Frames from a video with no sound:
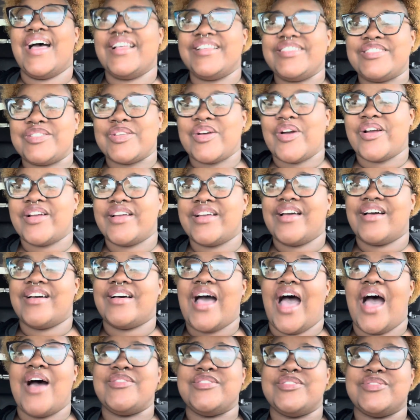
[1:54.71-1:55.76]
Sorry, y'all.
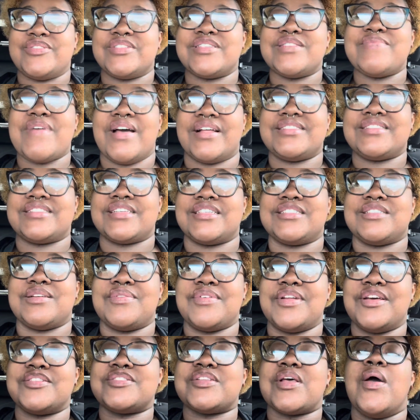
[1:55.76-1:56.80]
I was really about to say
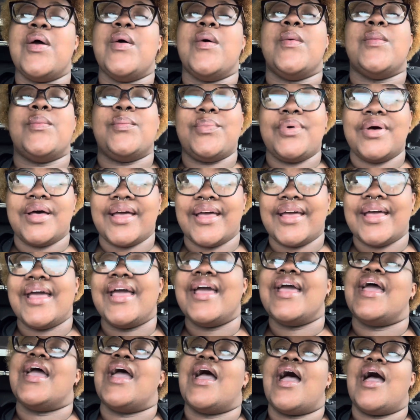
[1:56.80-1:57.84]
something else. But
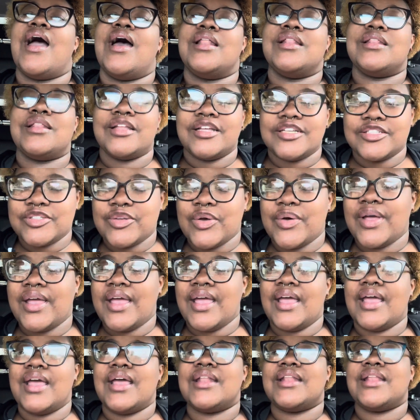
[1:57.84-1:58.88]
let's go
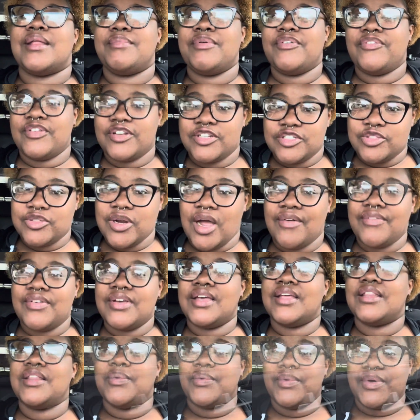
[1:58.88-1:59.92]
ahead. Let me finish
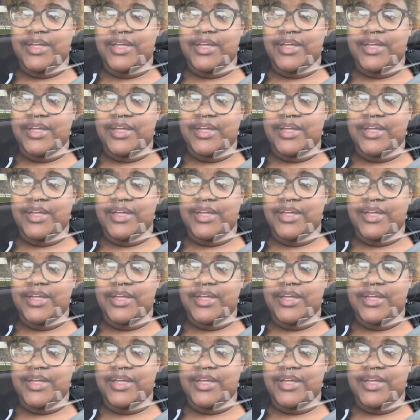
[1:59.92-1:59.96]
driving, and then we'll